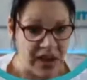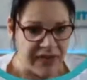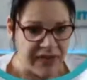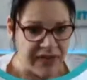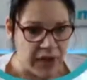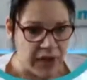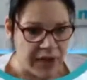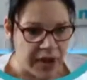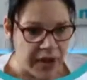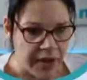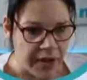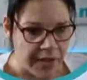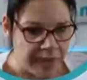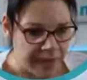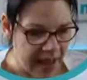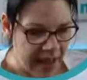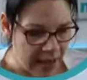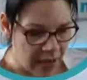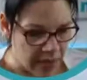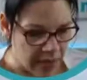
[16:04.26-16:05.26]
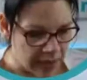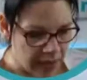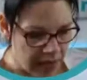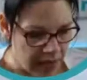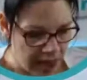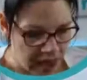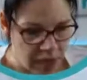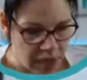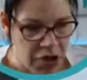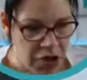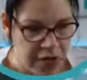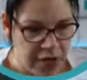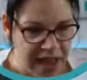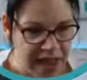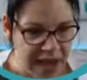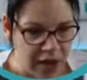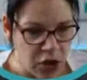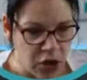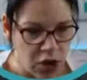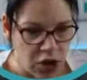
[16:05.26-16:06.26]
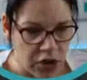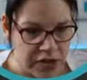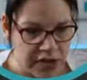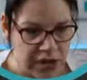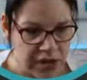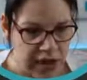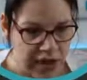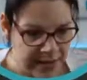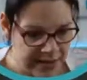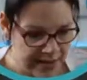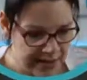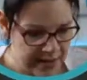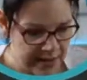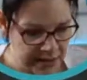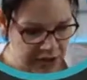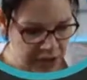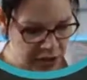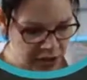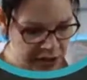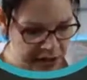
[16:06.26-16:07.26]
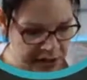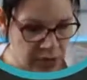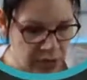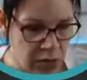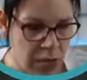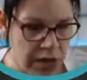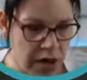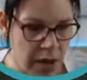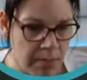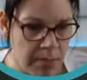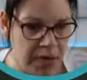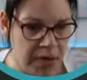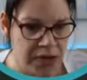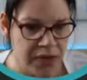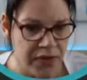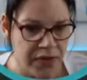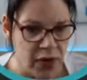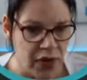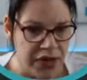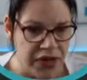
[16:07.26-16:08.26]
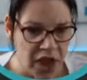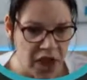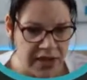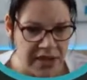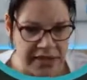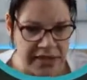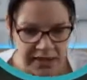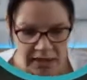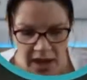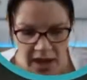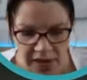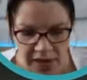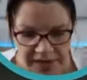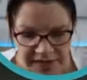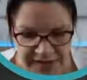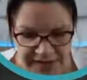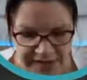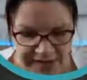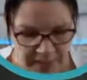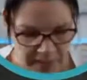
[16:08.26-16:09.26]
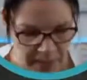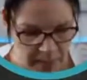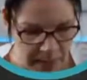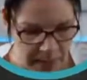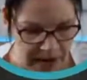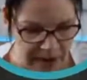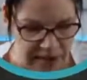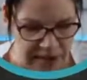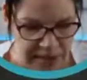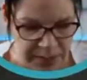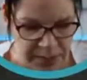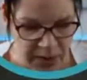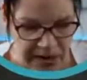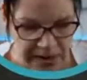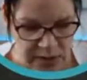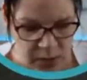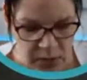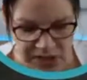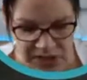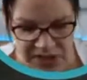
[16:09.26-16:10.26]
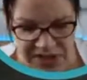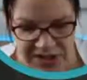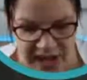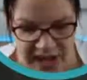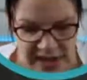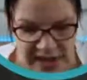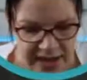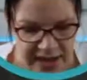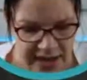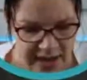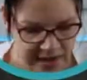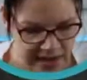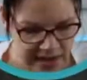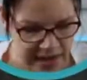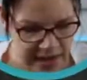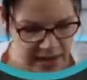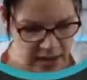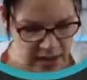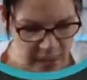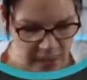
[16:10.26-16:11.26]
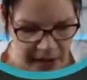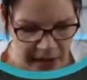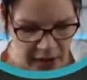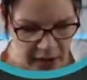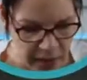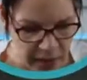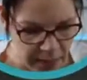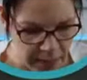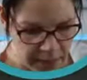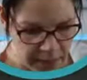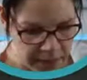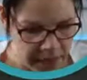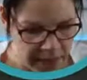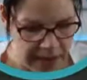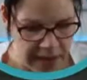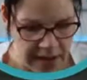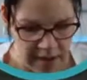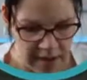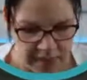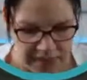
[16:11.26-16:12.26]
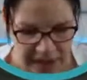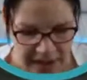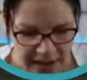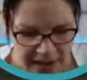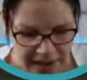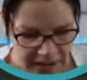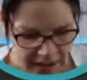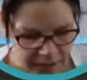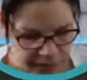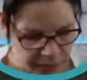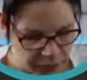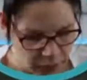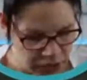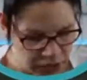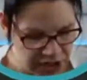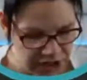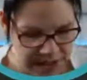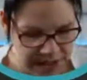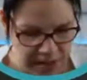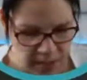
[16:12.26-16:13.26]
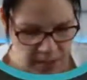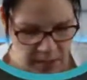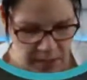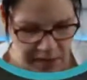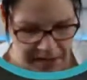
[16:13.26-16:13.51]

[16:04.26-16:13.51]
for you. Now you've then got, as I said to you, these are all numbered. You've got 39 of these double page spreads, which then leads us to the back of the planner. She says when we